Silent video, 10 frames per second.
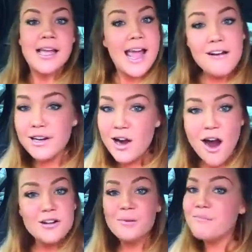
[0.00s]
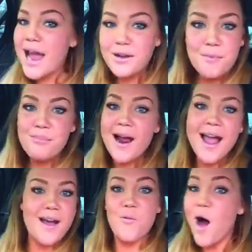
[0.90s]
Eric Gardner, Michael
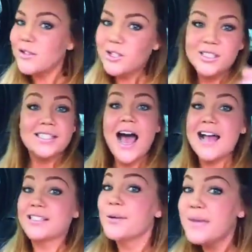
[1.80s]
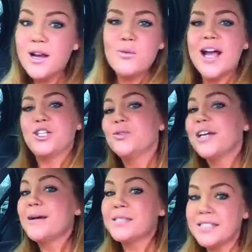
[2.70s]
Brown, Walter Scott, Tamir Rice. You
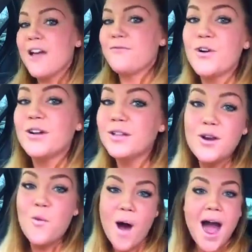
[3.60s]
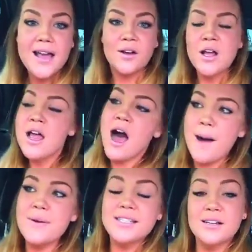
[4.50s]
get upset for a little while,
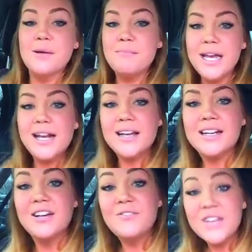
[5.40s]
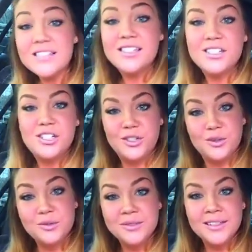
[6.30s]
up until the media convinces
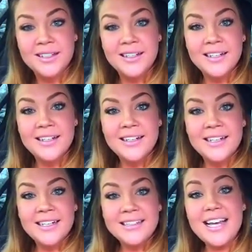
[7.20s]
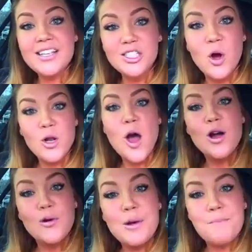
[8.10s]
you That is no
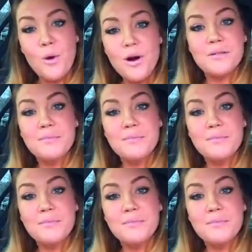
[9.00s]
longer important.